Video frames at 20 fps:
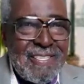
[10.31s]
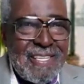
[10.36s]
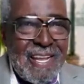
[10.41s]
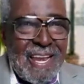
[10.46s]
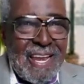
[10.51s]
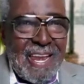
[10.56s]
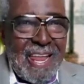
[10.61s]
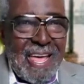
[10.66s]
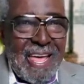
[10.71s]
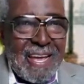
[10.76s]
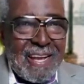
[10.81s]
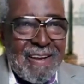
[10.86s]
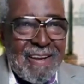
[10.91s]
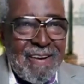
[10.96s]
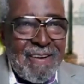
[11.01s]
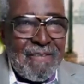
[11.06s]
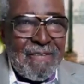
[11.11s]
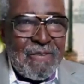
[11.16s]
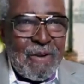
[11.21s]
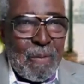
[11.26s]
the lack
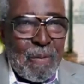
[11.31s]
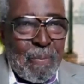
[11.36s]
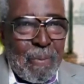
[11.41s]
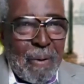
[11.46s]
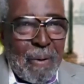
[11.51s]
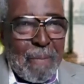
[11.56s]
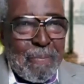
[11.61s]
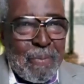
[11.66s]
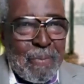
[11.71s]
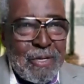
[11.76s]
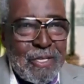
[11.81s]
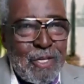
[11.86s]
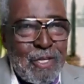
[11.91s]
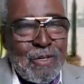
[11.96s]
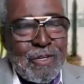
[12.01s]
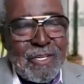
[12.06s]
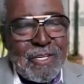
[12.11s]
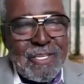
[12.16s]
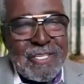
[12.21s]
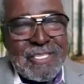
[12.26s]
of the proper
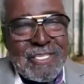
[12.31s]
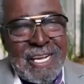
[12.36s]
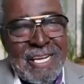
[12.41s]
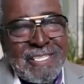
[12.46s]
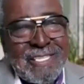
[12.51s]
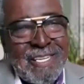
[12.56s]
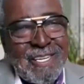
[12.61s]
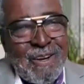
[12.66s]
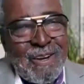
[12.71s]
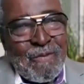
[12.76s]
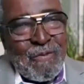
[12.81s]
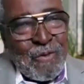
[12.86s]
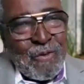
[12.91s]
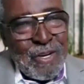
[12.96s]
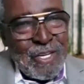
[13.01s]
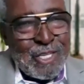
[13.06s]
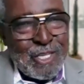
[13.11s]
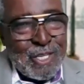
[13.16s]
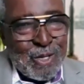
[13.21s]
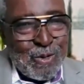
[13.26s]
utilization of
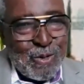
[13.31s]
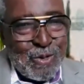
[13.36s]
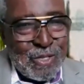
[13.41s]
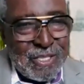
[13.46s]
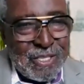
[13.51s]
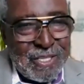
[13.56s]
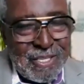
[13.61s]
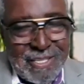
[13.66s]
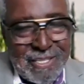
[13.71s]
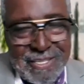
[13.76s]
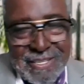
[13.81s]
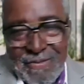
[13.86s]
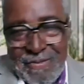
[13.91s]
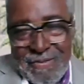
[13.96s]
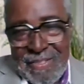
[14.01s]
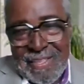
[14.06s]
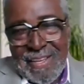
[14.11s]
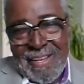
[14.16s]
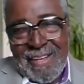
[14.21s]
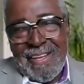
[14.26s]
resources.
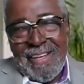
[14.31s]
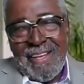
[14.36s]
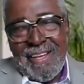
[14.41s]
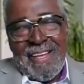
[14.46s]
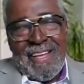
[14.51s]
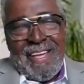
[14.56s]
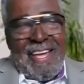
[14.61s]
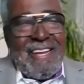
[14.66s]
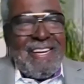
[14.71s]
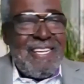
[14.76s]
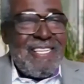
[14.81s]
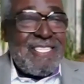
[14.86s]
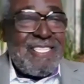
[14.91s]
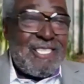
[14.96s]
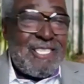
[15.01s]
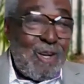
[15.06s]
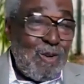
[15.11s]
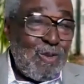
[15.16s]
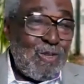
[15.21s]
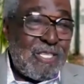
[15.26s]
And it's
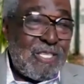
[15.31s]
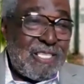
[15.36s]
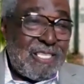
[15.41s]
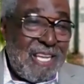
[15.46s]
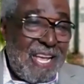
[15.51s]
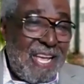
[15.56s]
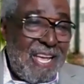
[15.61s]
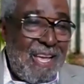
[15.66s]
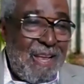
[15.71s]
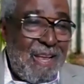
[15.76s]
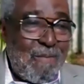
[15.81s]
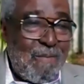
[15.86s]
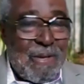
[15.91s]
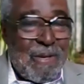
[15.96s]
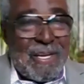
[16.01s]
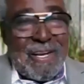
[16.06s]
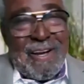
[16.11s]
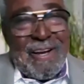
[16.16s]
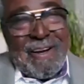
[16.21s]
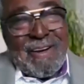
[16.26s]
so sad
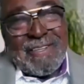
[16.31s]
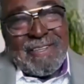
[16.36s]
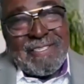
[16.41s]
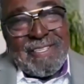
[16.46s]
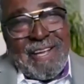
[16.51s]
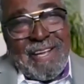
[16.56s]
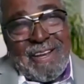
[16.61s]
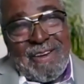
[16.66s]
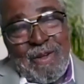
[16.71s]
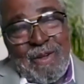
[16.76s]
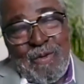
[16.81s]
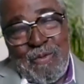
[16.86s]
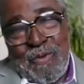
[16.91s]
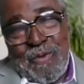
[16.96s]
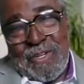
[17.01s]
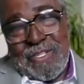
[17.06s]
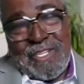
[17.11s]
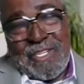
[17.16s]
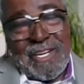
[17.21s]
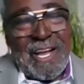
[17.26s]
because, I mean,
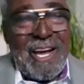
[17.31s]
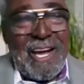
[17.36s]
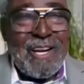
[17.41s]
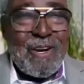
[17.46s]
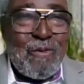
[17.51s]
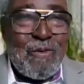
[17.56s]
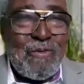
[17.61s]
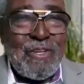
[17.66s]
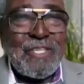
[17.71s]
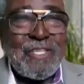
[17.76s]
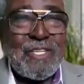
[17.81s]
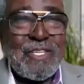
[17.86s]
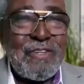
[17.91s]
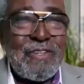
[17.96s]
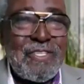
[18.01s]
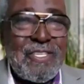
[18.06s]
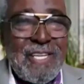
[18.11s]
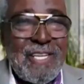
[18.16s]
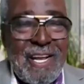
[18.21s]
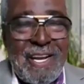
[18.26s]
once you kind of
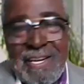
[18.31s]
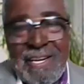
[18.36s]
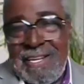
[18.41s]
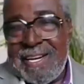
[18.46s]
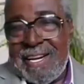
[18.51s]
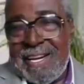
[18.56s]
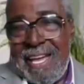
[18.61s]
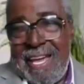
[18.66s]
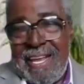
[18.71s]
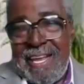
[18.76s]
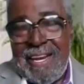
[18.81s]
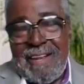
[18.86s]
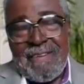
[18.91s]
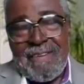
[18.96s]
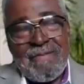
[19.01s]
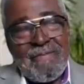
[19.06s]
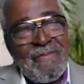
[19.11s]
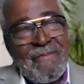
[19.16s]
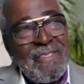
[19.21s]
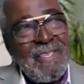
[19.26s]
research it and look at
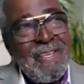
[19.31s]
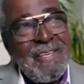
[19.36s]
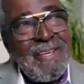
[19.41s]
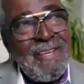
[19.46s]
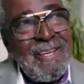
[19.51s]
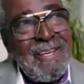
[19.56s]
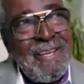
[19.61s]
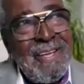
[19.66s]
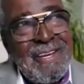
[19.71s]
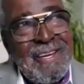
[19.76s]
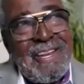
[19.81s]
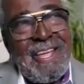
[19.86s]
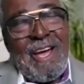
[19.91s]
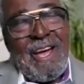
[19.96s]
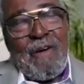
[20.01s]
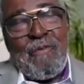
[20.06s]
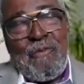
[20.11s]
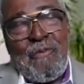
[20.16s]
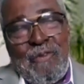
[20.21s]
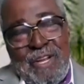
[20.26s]
it, there
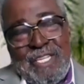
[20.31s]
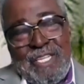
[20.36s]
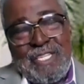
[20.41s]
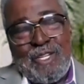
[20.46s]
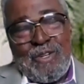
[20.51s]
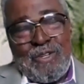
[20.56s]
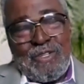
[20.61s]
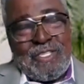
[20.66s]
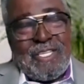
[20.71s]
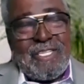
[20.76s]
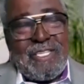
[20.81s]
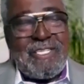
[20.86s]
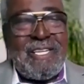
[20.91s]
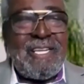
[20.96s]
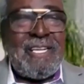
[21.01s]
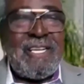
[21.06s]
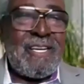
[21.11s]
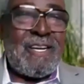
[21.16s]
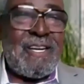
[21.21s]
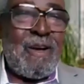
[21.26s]
are resources
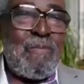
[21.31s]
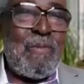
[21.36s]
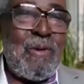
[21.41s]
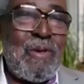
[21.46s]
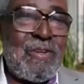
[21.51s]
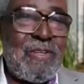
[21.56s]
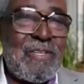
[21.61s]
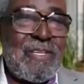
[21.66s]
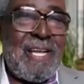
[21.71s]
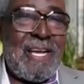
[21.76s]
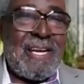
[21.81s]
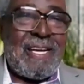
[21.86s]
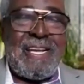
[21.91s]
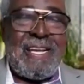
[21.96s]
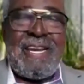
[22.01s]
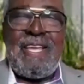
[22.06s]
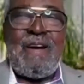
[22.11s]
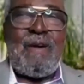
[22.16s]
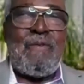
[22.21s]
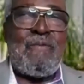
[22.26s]
in the community that
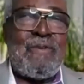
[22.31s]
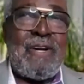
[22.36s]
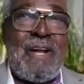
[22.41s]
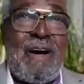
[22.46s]
can help with